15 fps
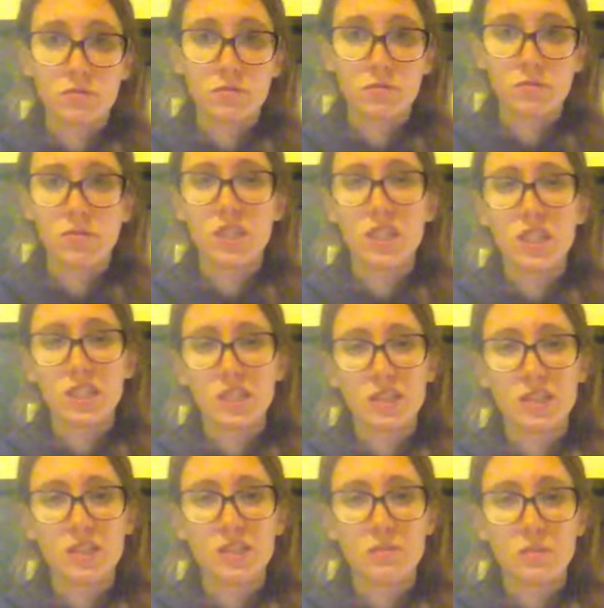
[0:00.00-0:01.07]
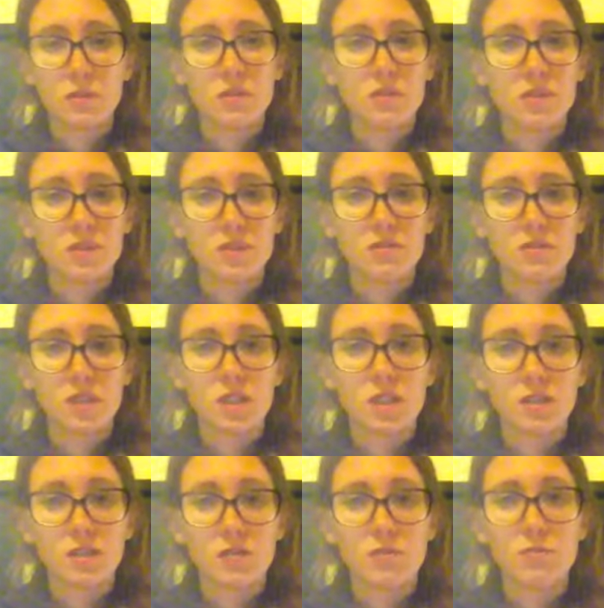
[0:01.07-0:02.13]
reading. Probably should do reading.
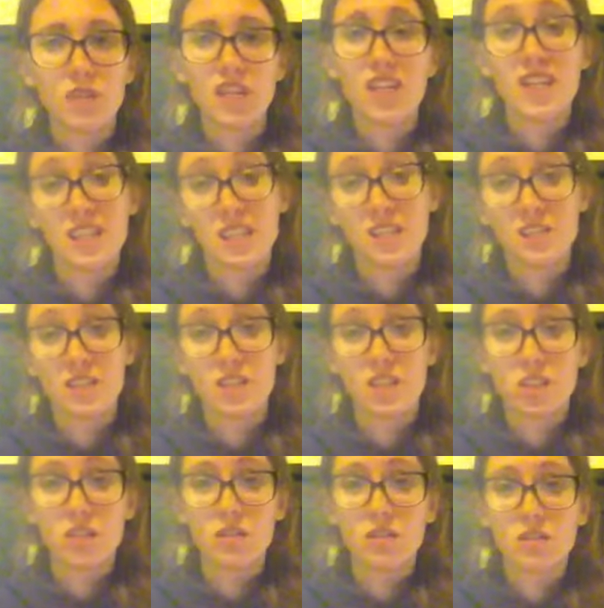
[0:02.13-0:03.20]
Reading, then stitching.